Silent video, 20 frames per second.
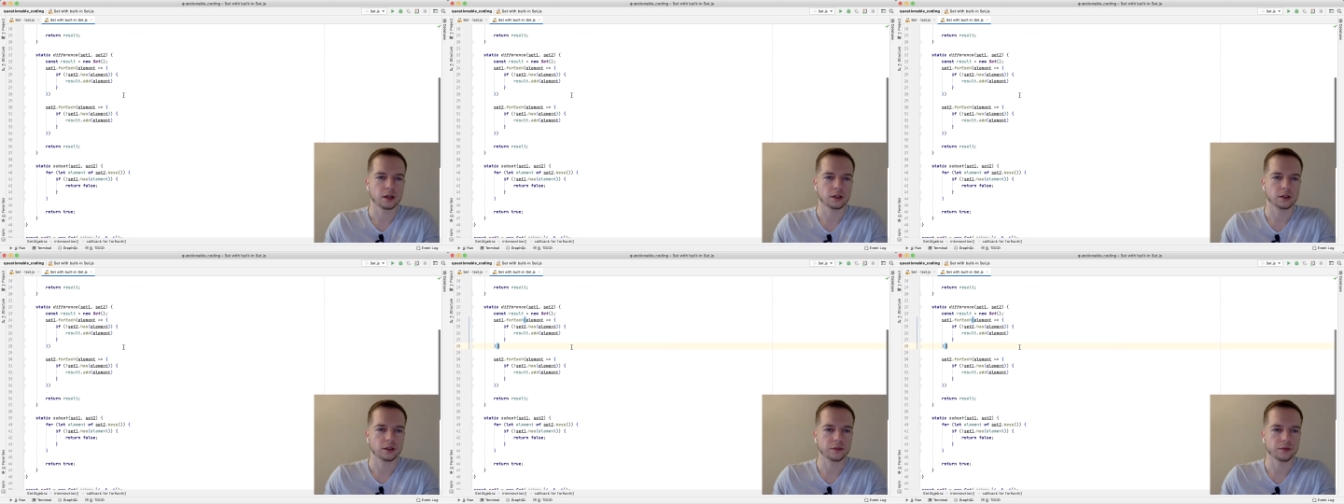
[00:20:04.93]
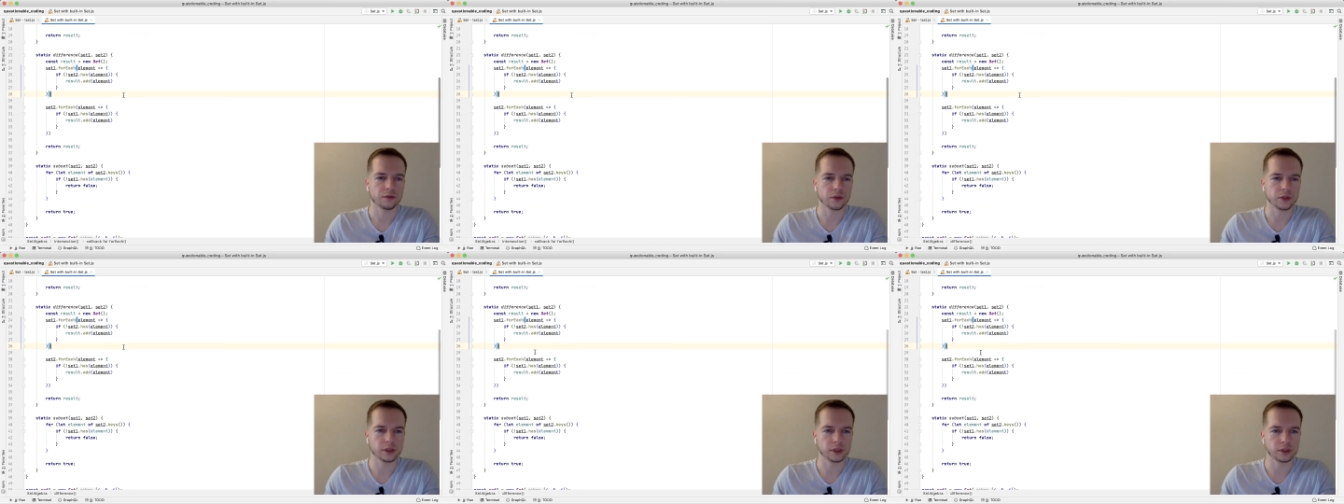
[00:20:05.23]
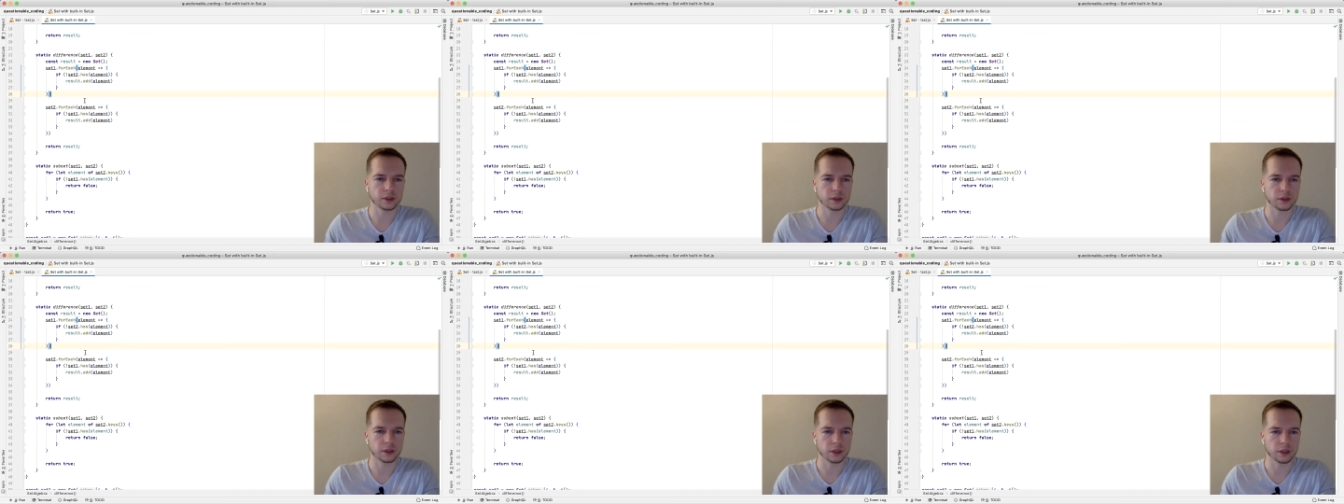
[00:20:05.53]

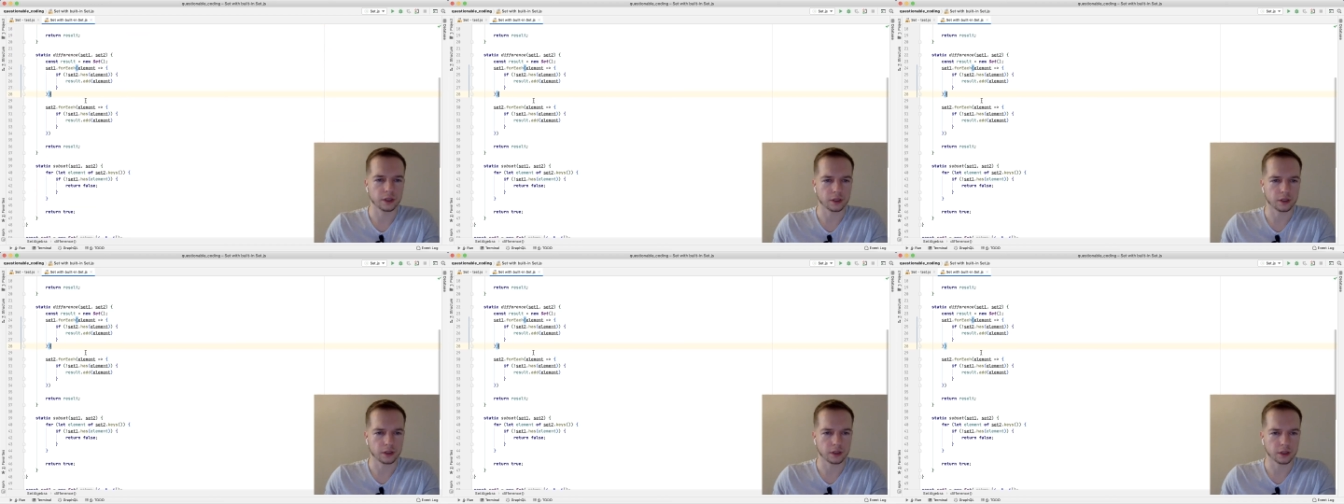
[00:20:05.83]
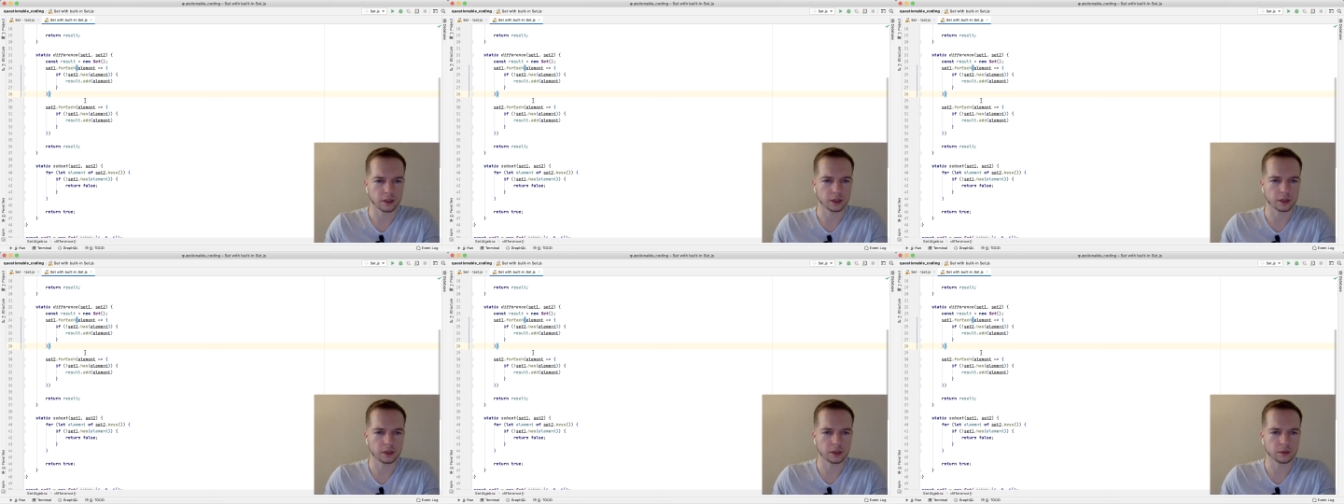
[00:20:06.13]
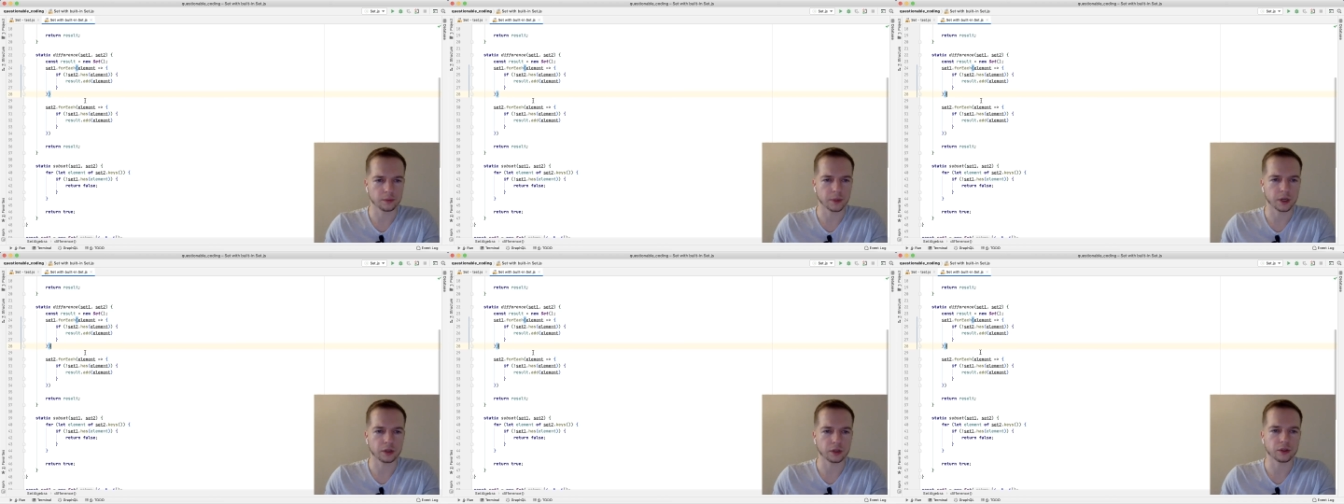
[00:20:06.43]
Difference,
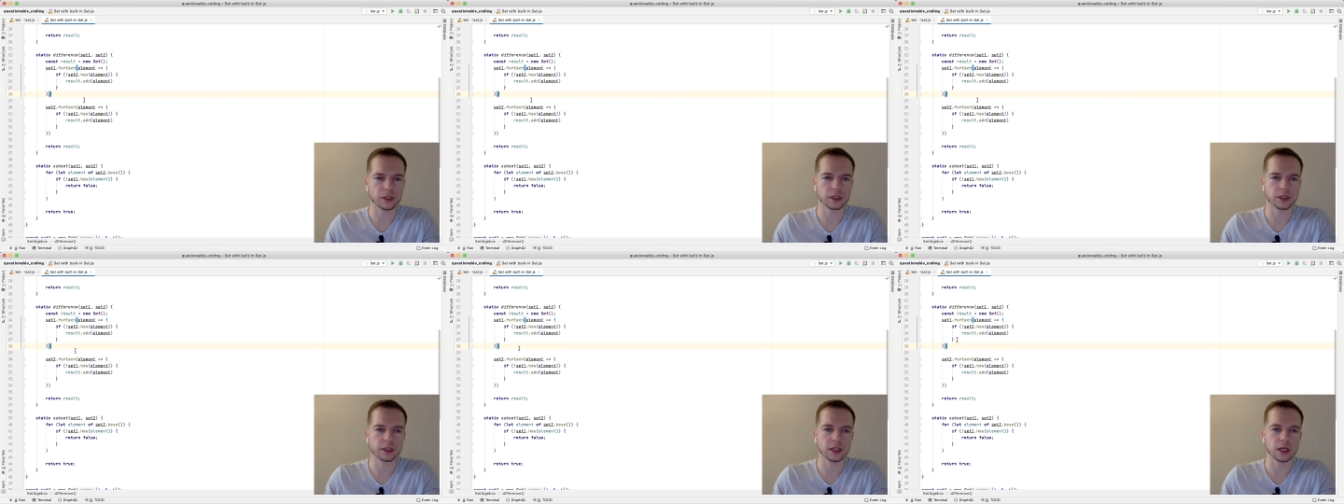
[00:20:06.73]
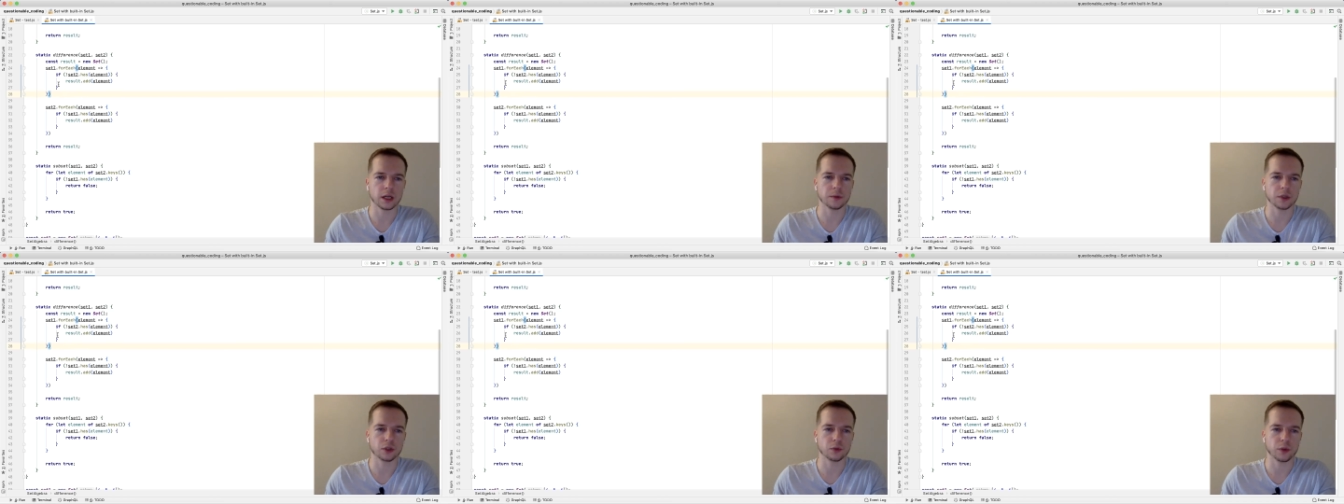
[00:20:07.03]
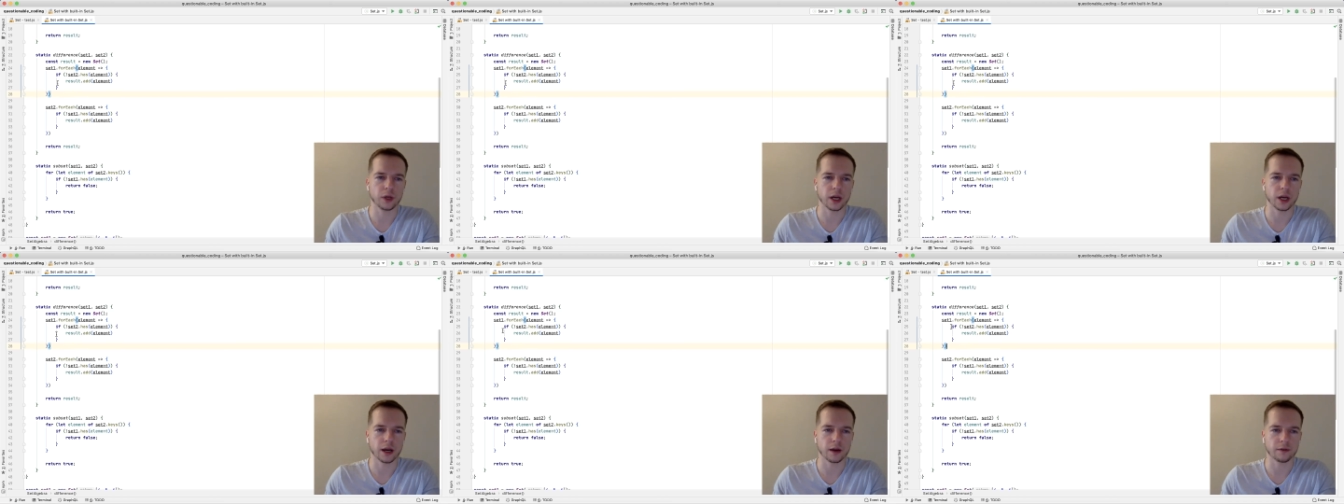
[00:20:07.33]
it's about the same that
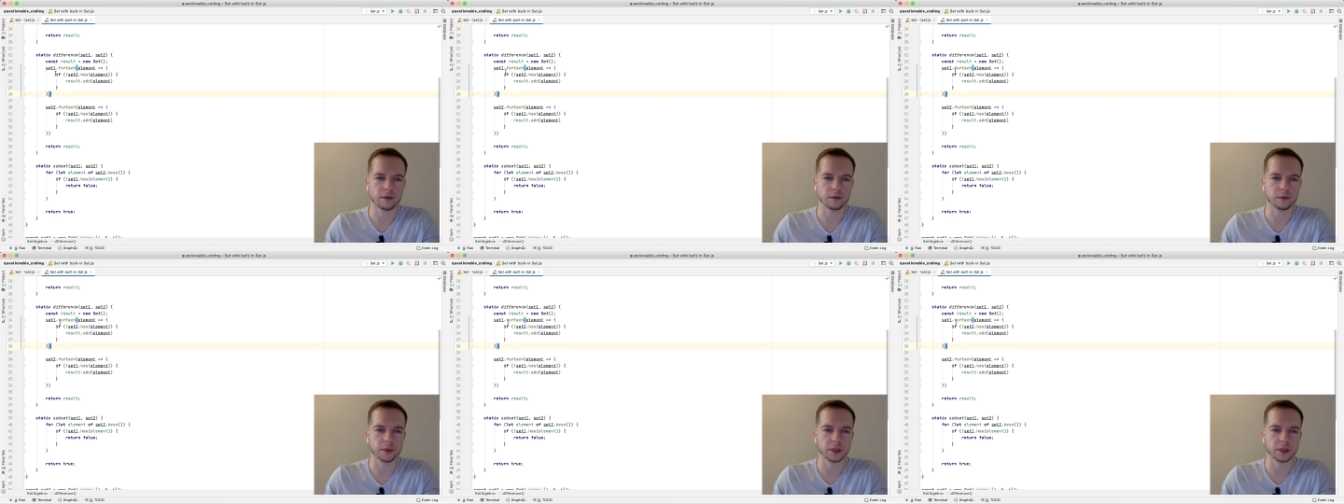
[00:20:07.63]
we have,